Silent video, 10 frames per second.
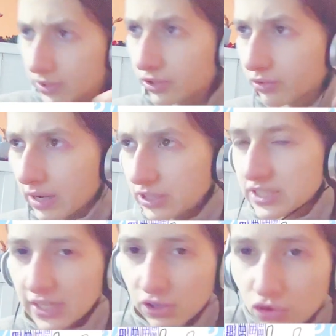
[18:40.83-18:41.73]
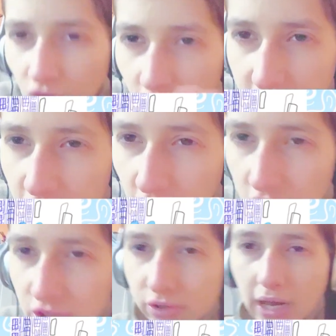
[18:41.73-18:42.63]
the ground. She's like crawling
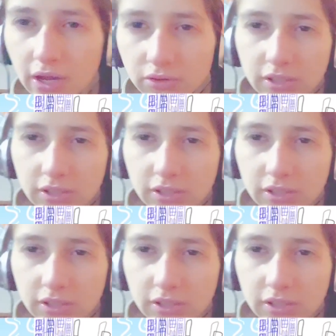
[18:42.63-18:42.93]
along the ground